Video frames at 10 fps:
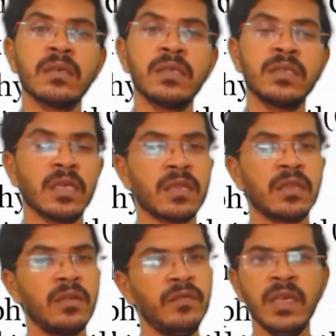yes,
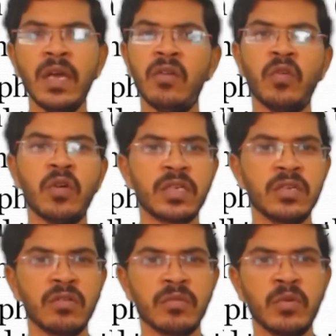we have water in
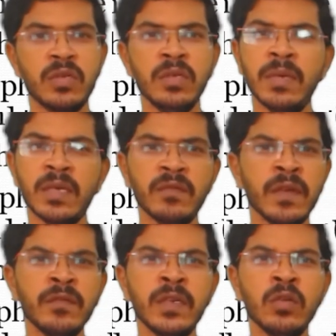our body, but
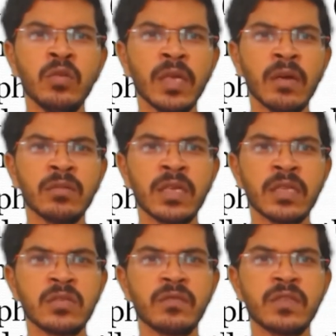when we don't have the
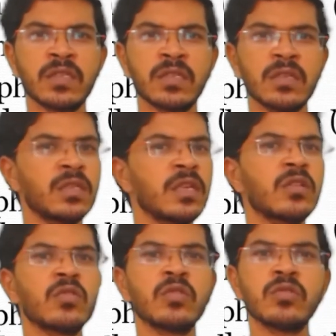rest of the things, there
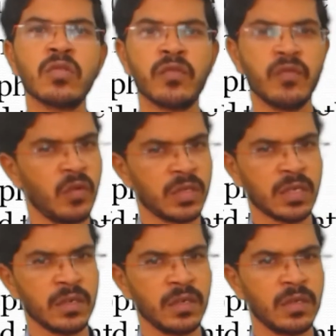is no use of water.
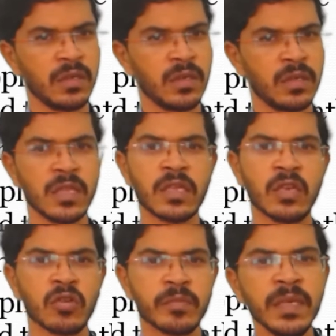This
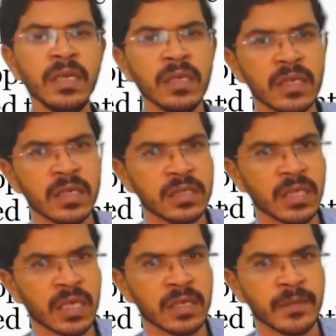cannot be done.